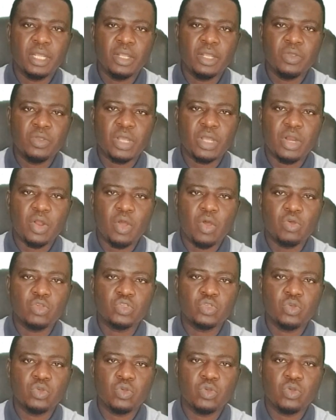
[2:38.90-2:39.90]
You can
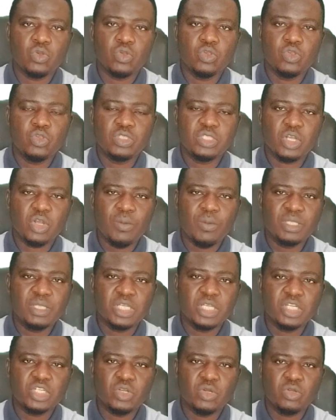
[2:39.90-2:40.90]
also use the comment
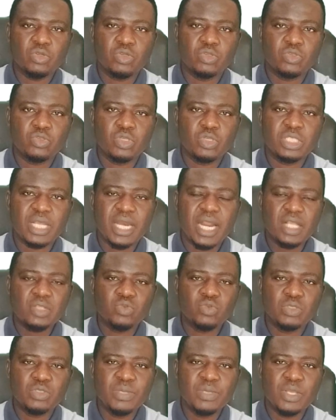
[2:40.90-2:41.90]
section to
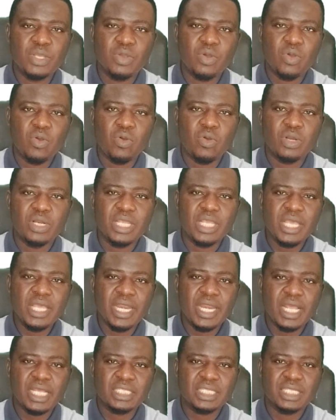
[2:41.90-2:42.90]
interact with me on
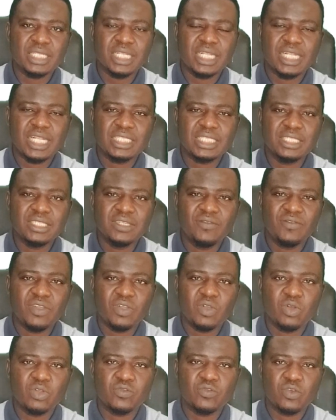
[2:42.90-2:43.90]
areas that are still
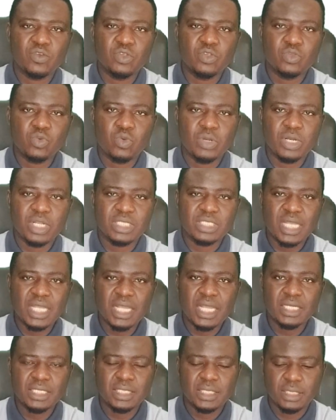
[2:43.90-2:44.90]
difficult for you to
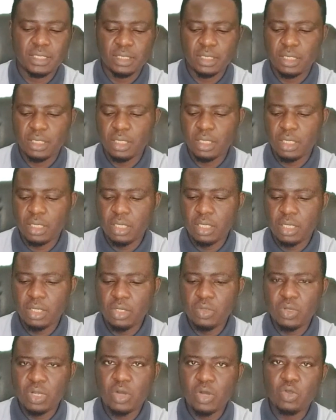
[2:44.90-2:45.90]
understand.
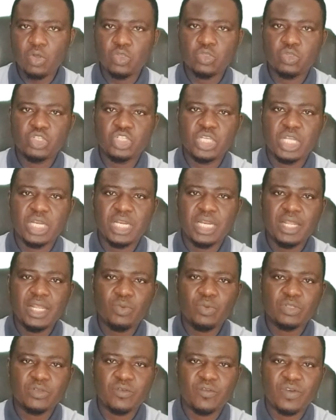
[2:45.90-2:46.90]
You can also share the
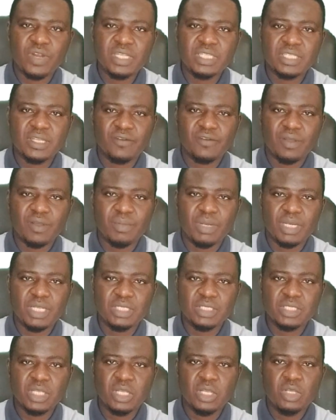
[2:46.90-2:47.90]
link with your friends and
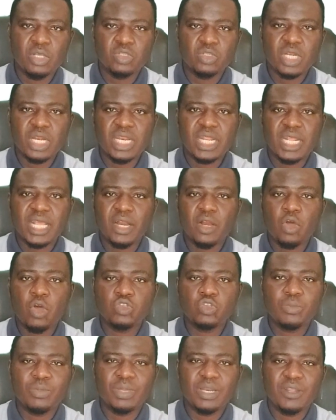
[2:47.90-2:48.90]
families so that they can
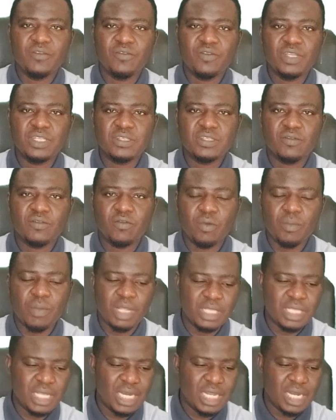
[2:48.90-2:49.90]
also benefit from
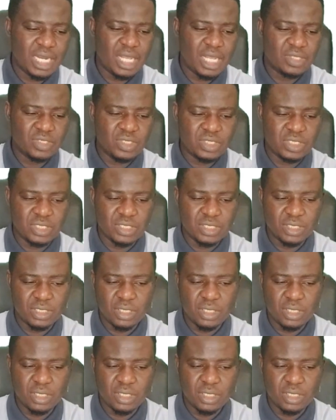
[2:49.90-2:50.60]
our daily classes.